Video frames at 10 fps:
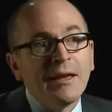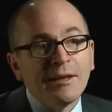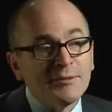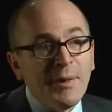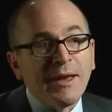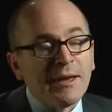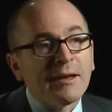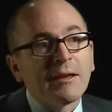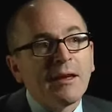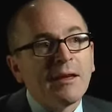is
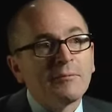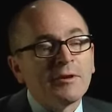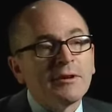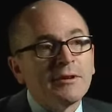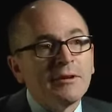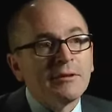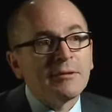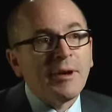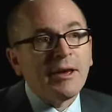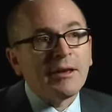making and will continue
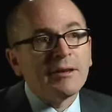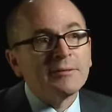to make.